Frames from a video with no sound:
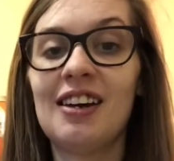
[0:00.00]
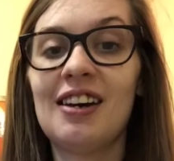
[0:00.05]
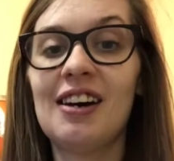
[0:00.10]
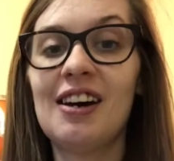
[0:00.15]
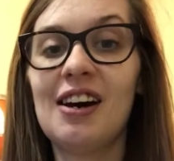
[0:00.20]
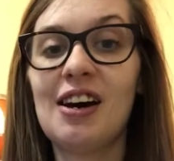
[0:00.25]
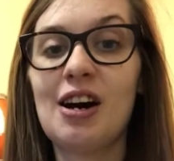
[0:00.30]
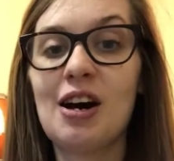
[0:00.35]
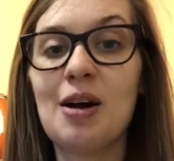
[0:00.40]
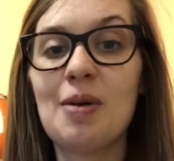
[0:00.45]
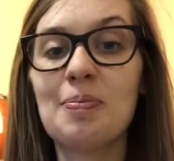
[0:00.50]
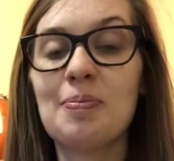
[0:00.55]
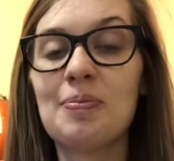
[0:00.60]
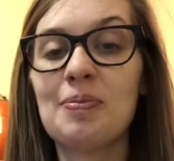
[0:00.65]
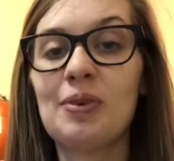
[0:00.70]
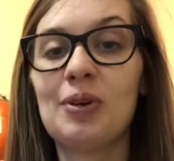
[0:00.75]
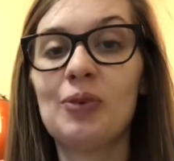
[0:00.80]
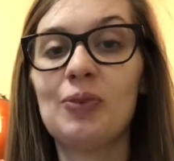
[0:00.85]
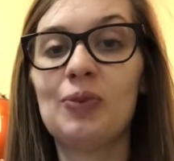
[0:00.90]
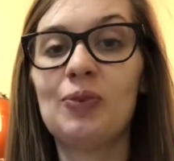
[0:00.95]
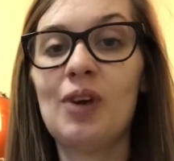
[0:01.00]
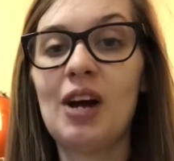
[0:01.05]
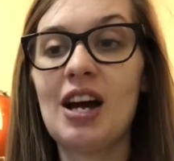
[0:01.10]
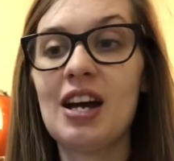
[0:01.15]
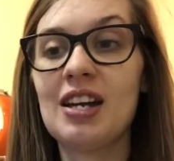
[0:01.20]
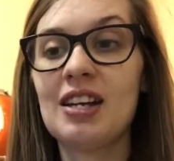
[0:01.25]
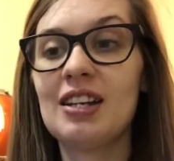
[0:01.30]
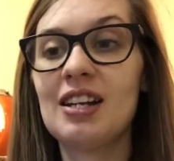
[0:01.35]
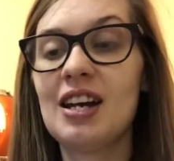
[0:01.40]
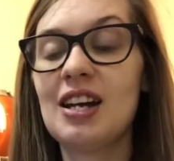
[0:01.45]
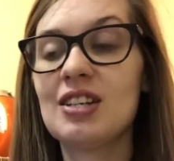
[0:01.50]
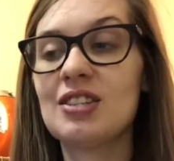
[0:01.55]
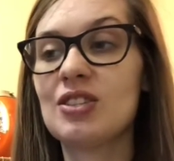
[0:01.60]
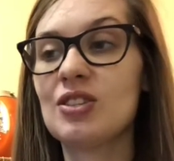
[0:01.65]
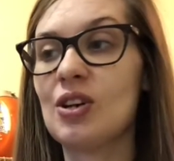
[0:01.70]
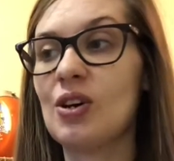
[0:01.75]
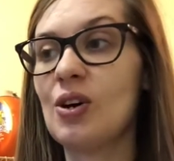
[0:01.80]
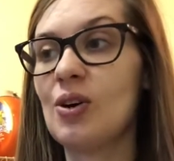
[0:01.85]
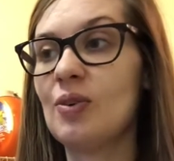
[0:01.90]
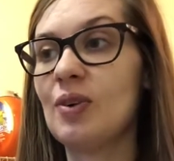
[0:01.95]
Ryan has
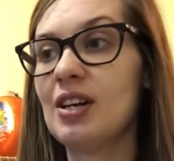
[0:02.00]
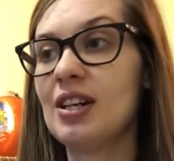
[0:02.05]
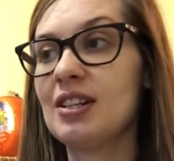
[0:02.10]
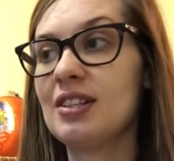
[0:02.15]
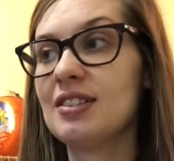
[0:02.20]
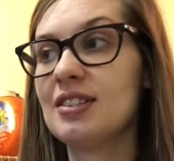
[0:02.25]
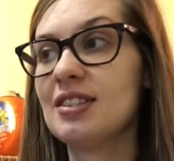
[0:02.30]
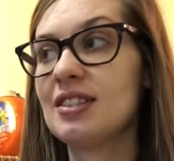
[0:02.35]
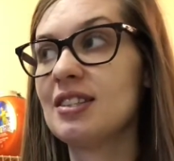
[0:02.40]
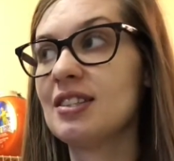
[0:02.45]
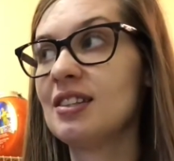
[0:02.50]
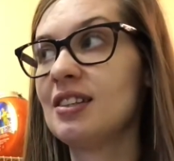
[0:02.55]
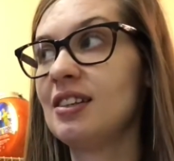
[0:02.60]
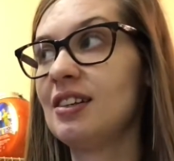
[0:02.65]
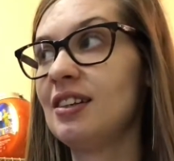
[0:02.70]
always,